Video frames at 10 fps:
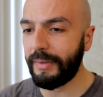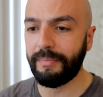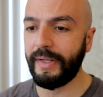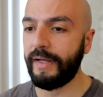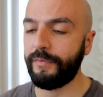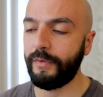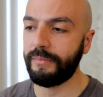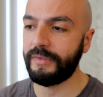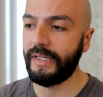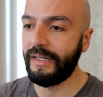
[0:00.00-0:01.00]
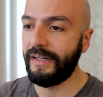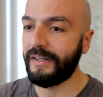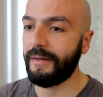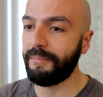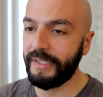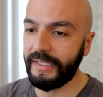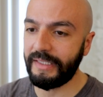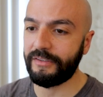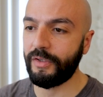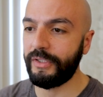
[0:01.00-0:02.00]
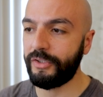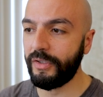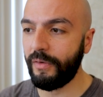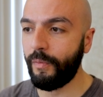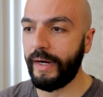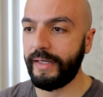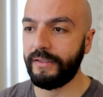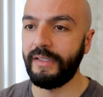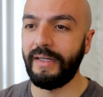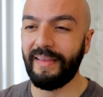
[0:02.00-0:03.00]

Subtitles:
platforms completely. So it took a while.